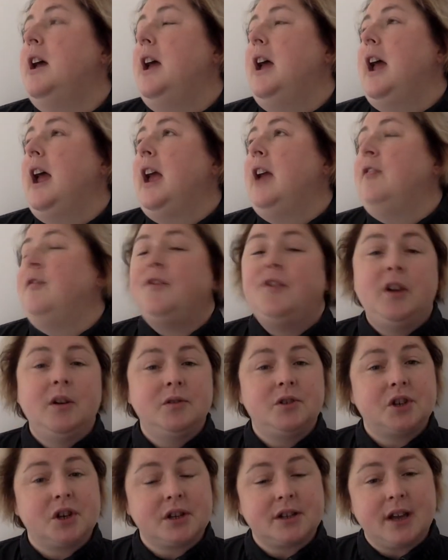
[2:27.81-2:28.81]
a
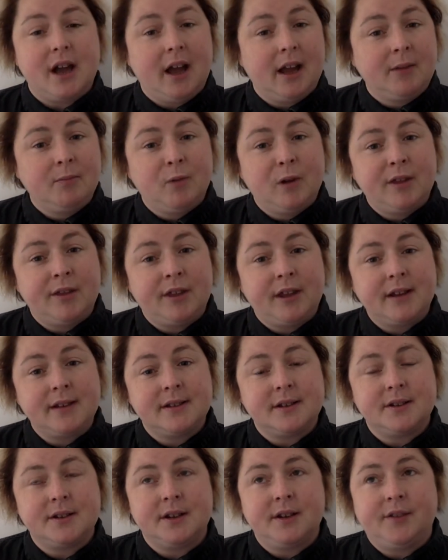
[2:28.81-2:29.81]
future time when things
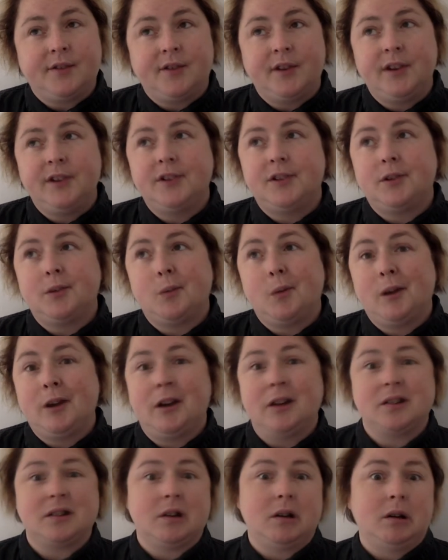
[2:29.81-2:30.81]
are different, when
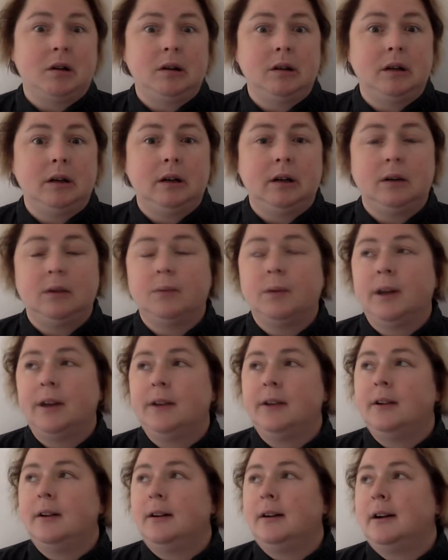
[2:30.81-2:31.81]
you're taller, when
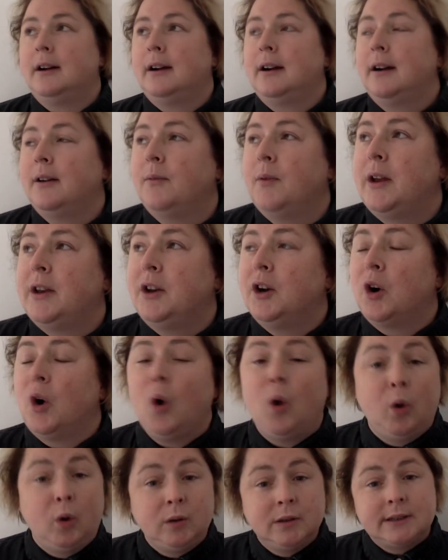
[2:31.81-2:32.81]
you're
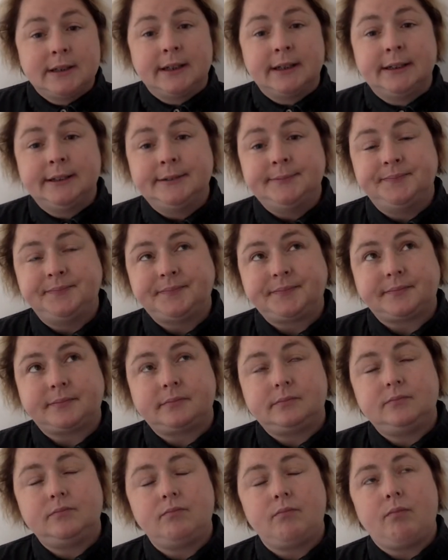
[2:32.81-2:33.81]
older,
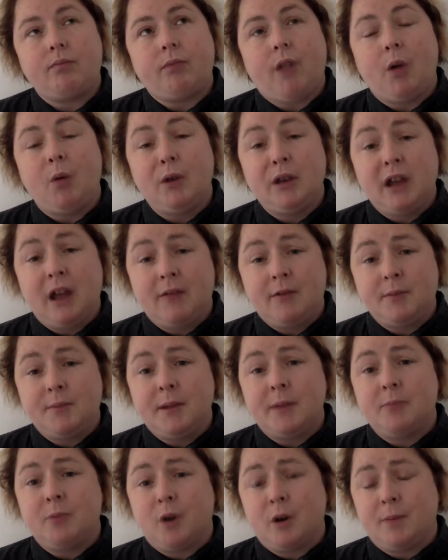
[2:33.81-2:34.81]
when you have a
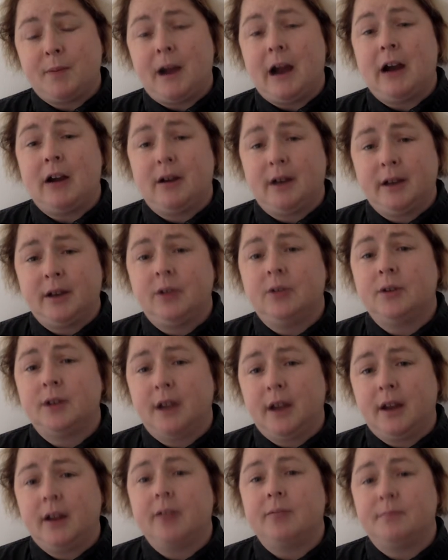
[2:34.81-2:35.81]
bit more power. I know
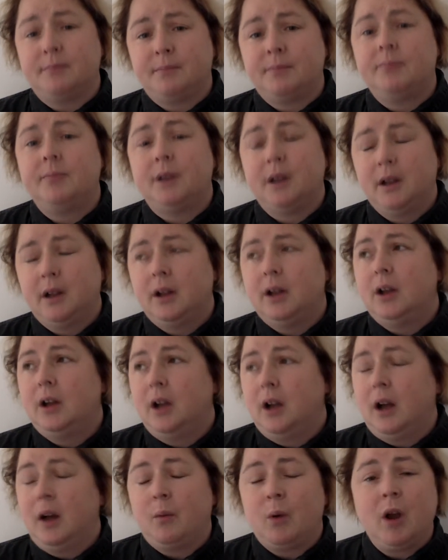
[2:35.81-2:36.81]

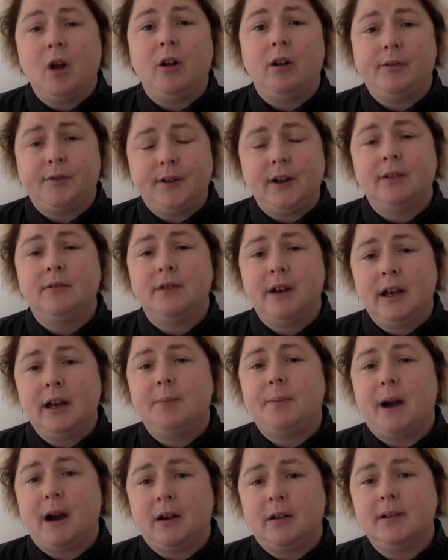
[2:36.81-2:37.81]
we all feel really
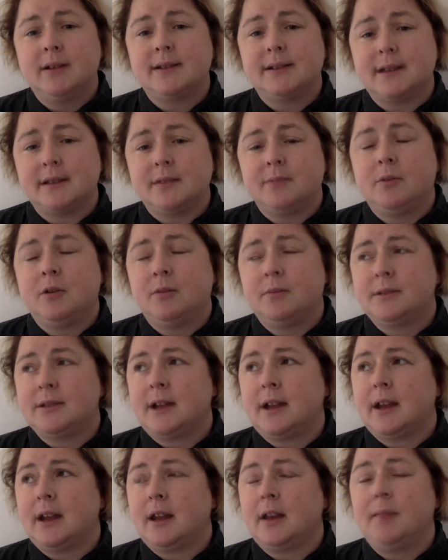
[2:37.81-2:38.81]
powerless at the moment.
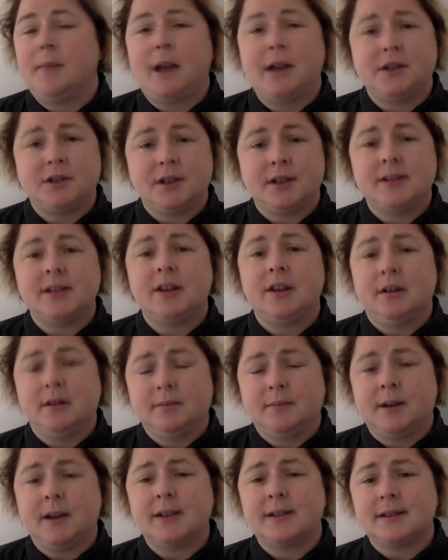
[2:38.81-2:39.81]
I can imagine as a young
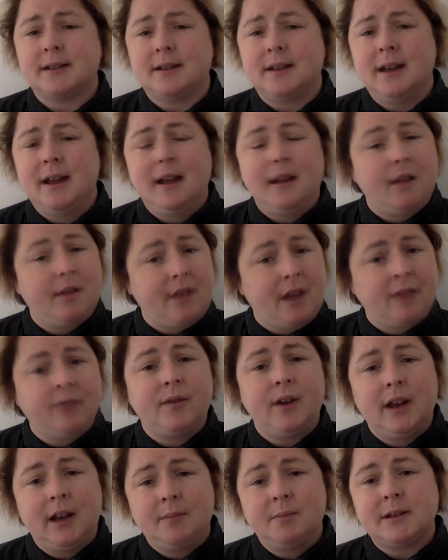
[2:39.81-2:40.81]
person that
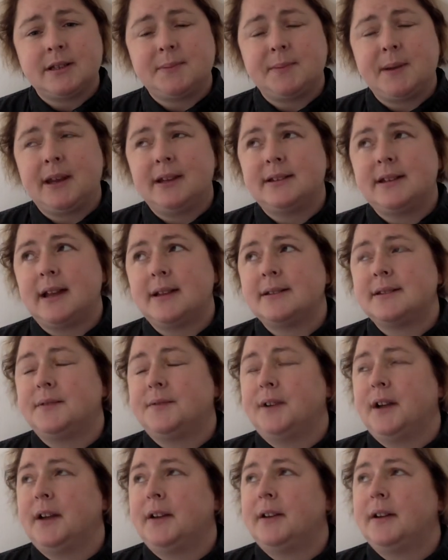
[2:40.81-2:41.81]
feeling must be
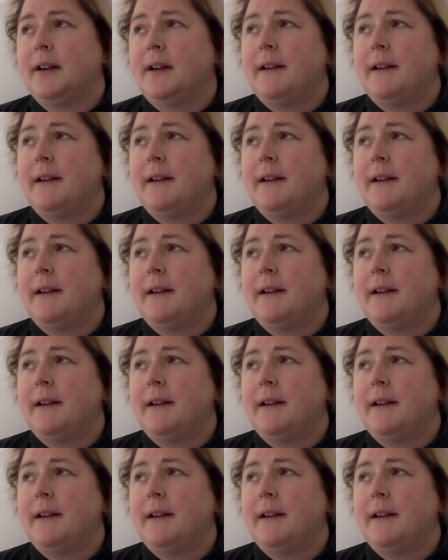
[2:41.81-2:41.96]
intensified.